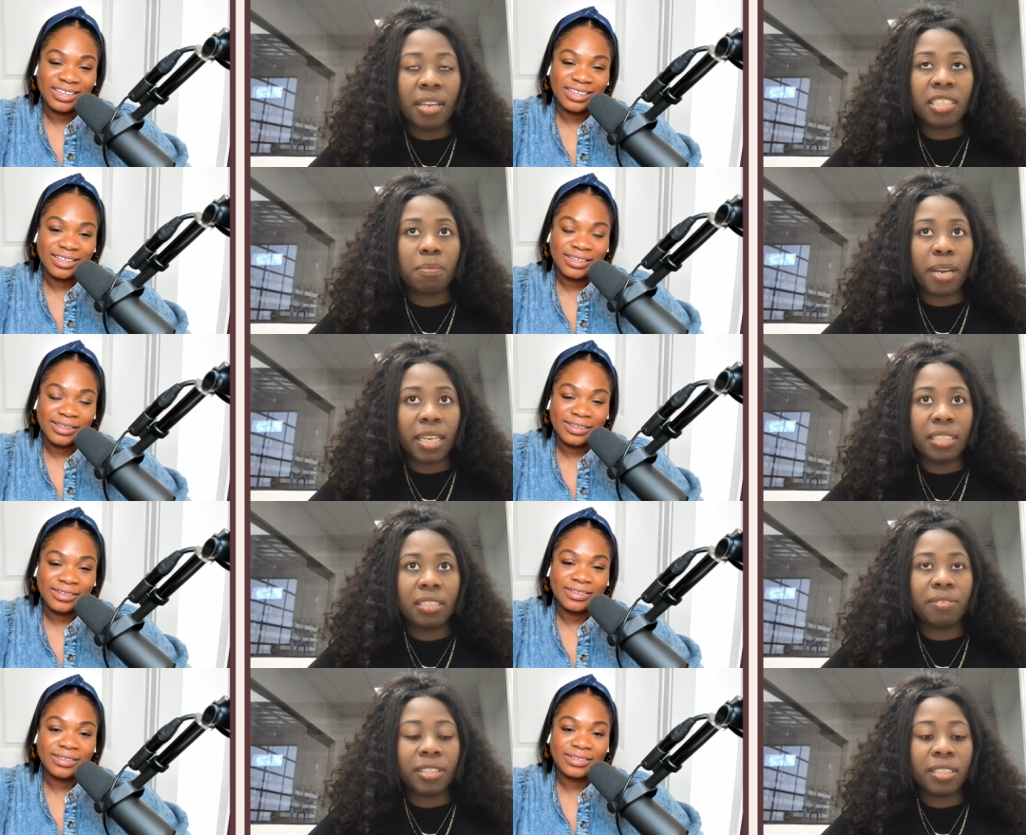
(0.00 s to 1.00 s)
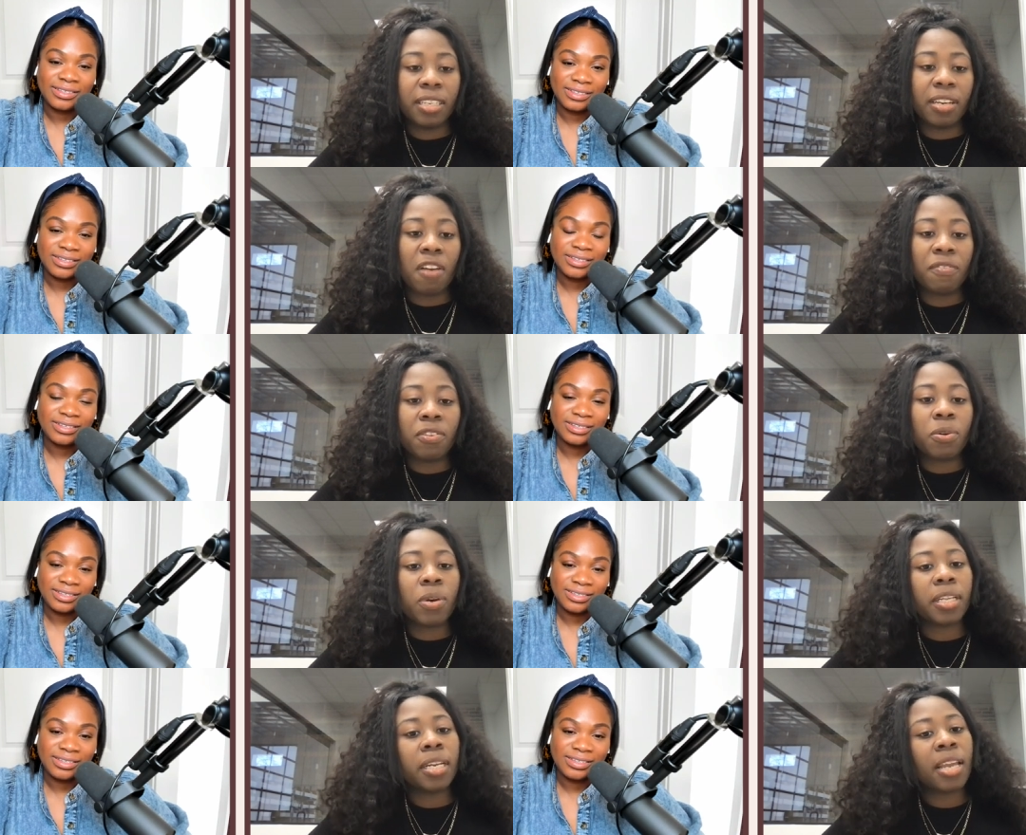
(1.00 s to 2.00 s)
Speaker 1: expected for it to take off so
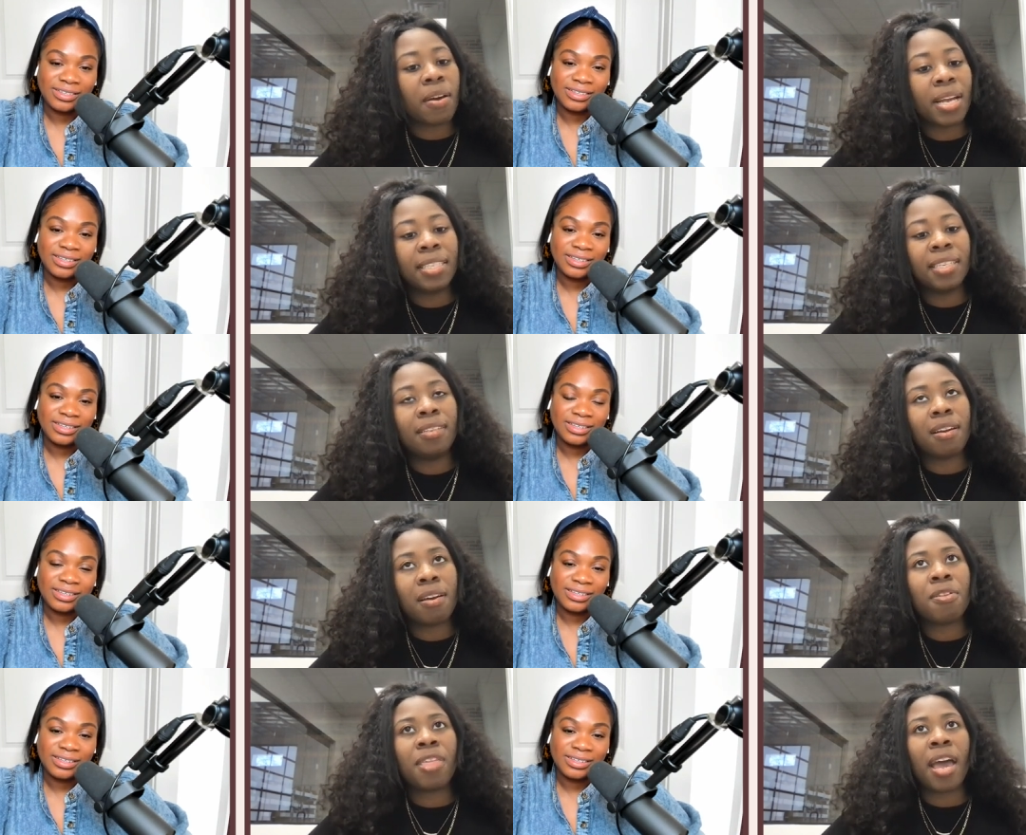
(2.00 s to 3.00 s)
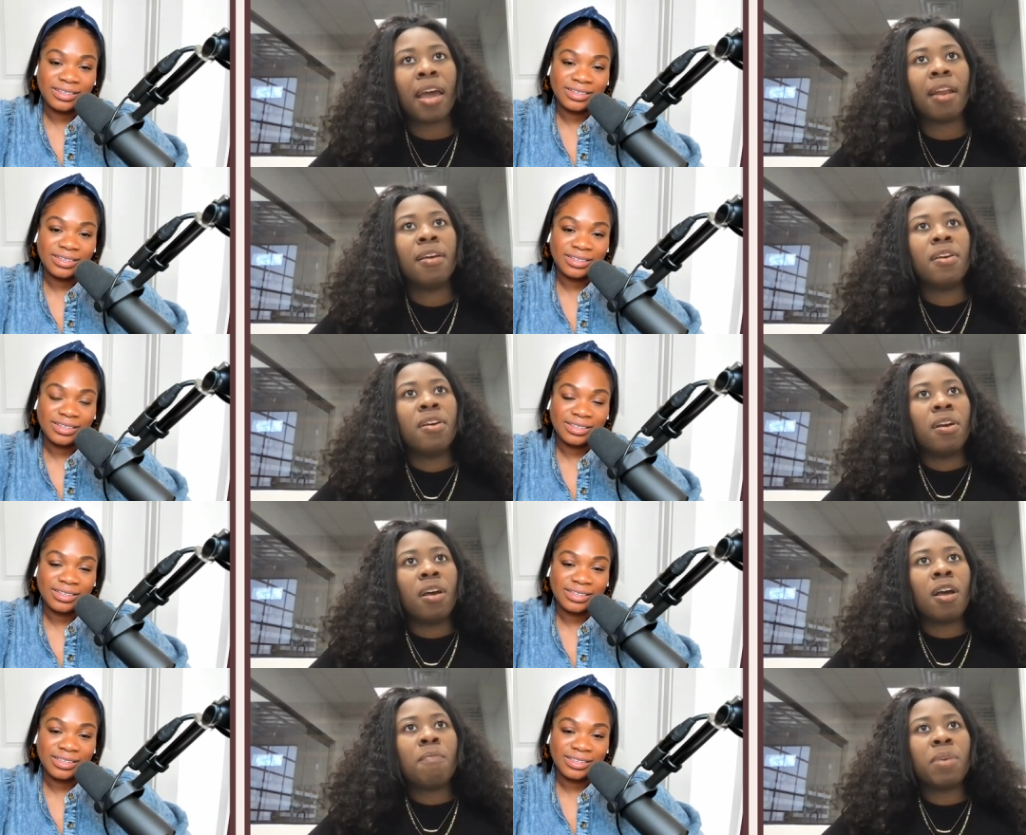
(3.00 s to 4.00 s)
quickly. Now, I did know that
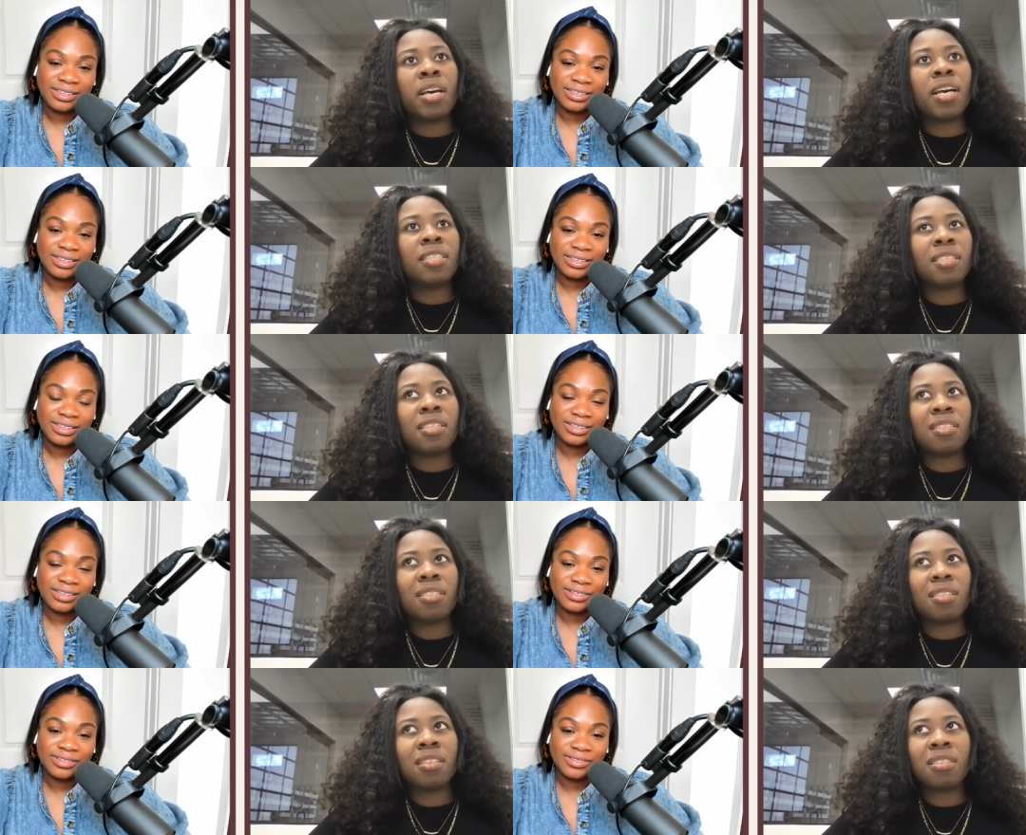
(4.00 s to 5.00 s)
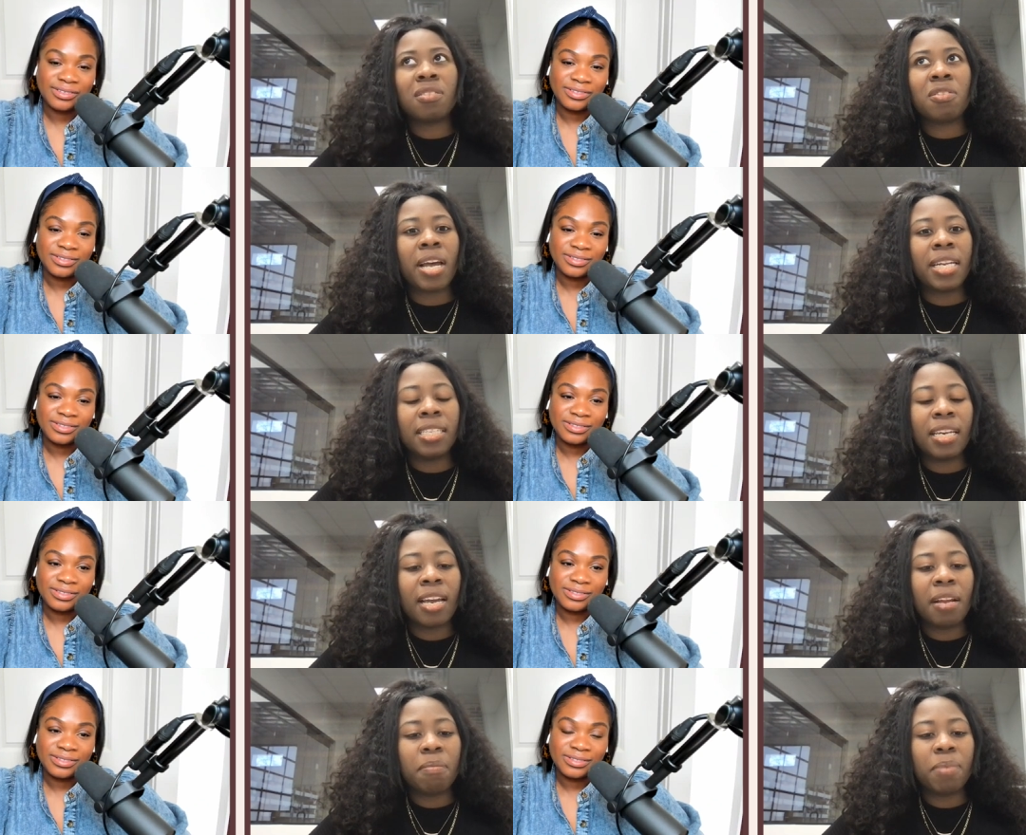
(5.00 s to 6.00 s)
um, because this this little
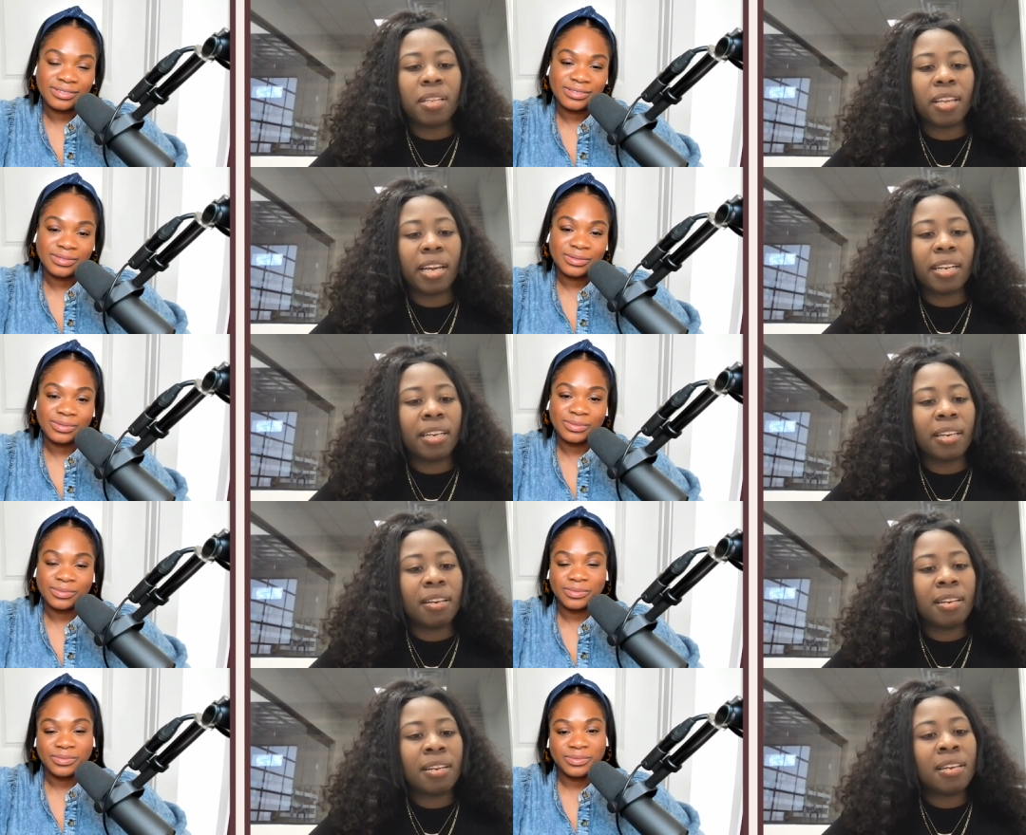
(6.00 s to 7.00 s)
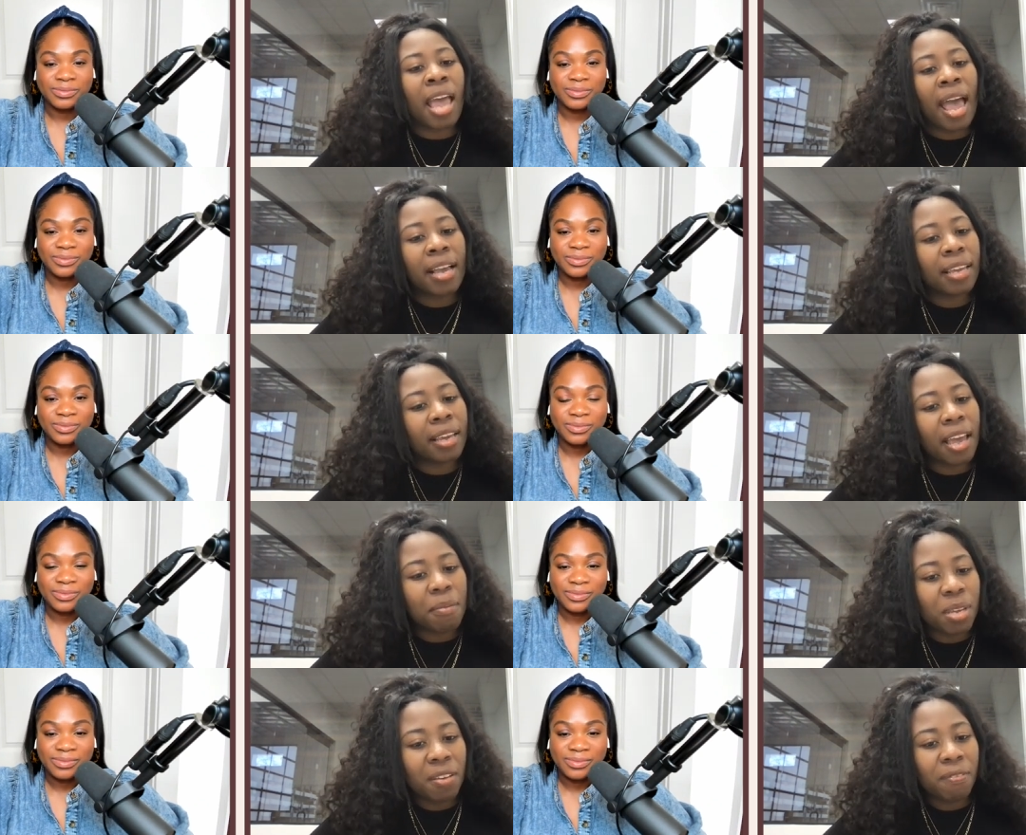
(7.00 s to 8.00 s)
idea had been like nagging
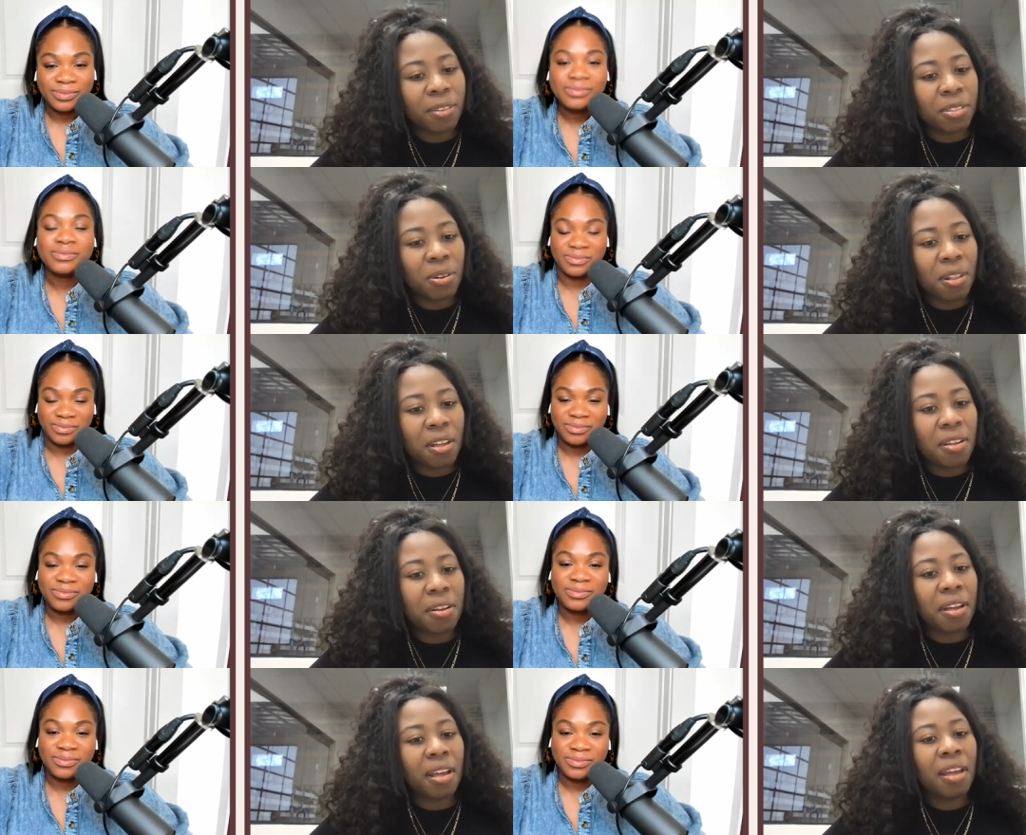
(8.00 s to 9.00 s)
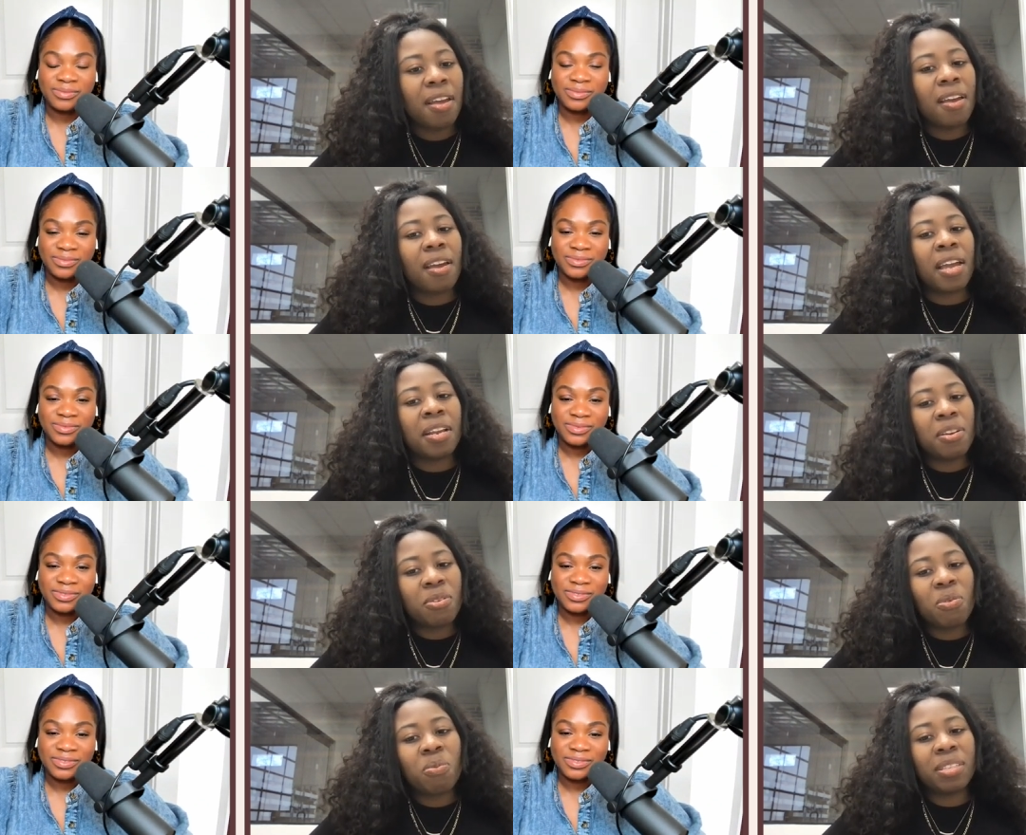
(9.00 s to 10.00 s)
at me for so long. I
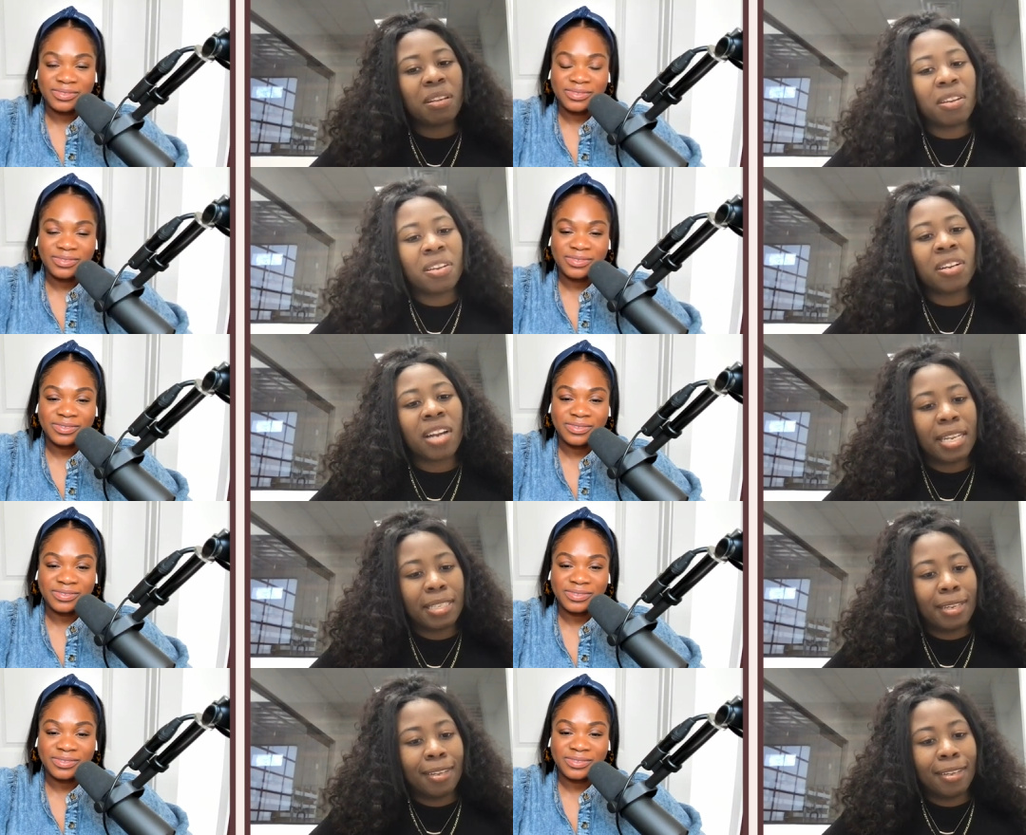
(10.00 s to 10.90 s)
knew it was a good idea.